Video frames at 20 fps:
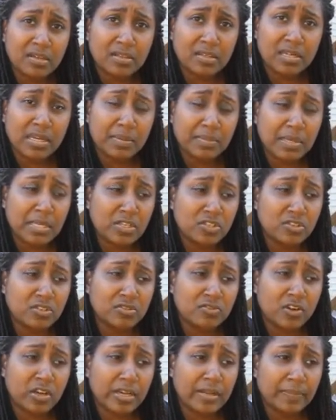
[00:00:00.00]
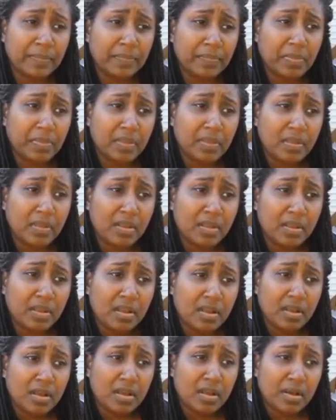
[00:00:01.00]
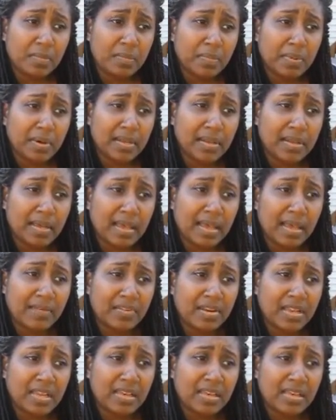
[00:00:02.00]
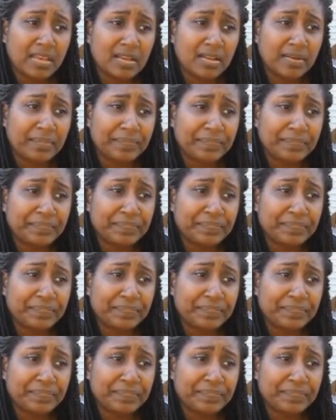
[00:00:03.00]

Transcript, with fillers: the denominations right. But I have an idea.